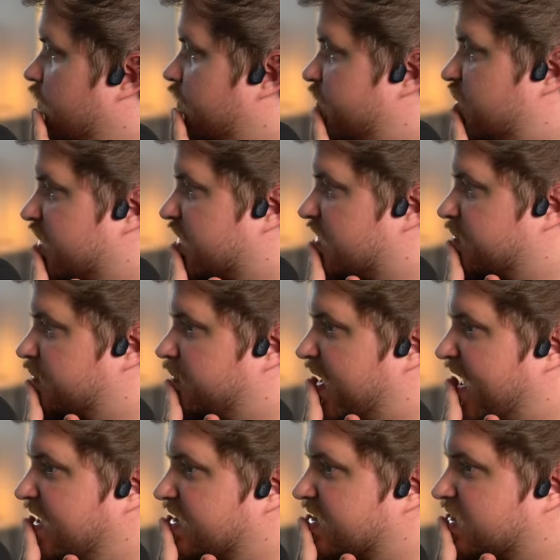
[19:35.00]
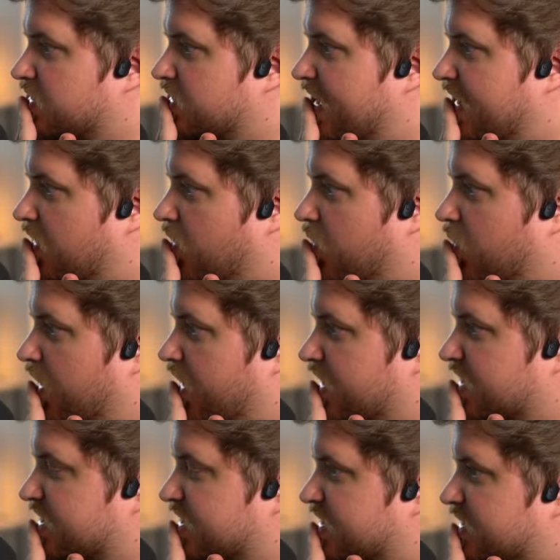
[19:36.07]
Just based on how it
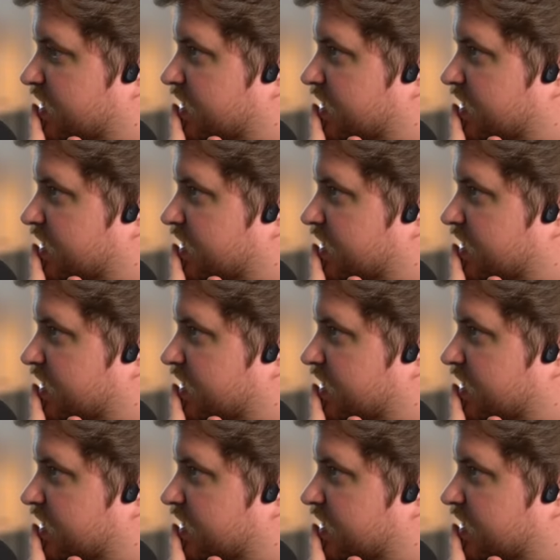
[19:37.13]
works,